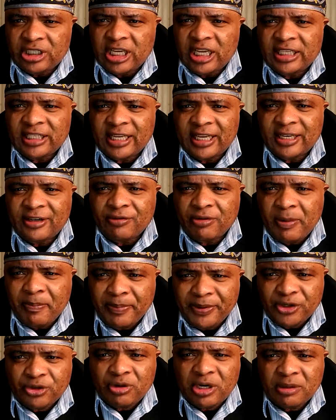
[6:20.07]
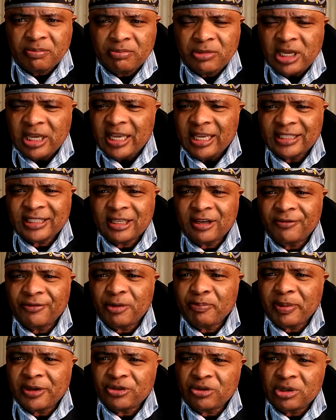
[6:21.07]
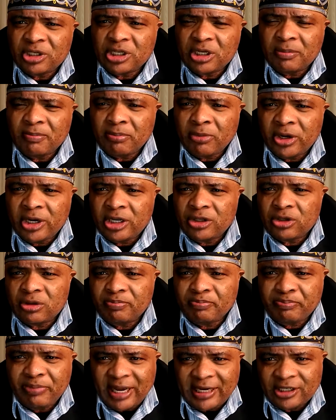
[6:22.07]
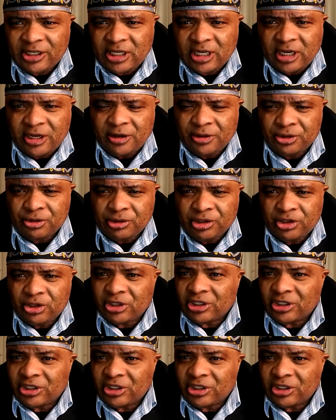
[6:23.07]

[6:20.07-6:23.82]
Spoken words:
They repatriate, instead of repatriating money back to their countries,